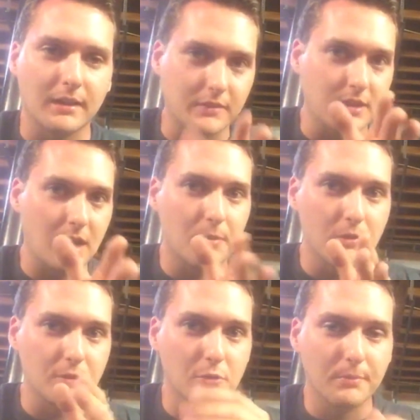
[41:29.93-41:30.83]
Like the top
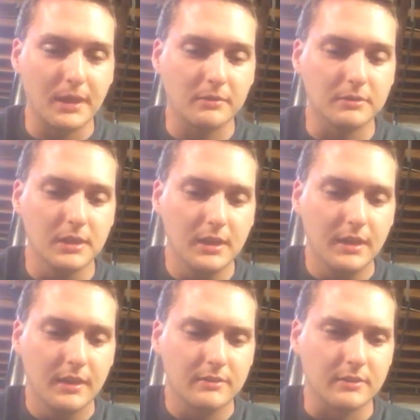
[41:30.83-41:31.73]
part of the door panel,
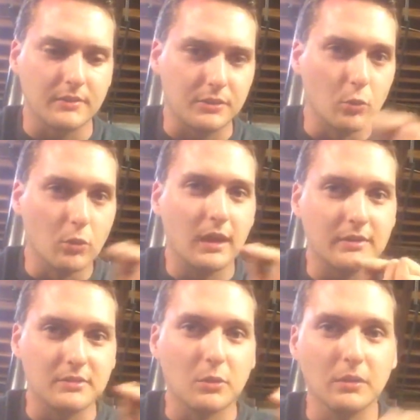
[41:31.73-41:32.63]
it's like the door
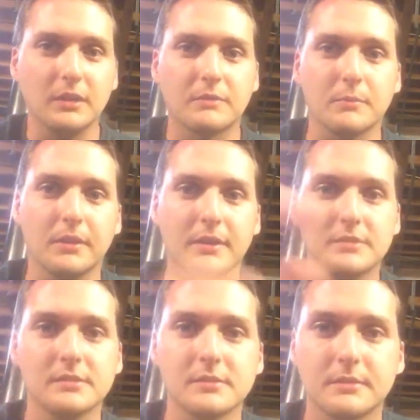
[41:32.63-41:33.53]
lock's in totally different
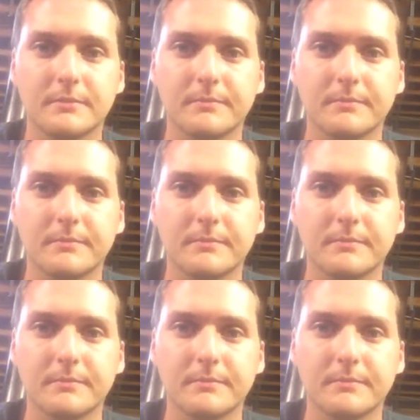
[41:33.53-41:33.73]
places.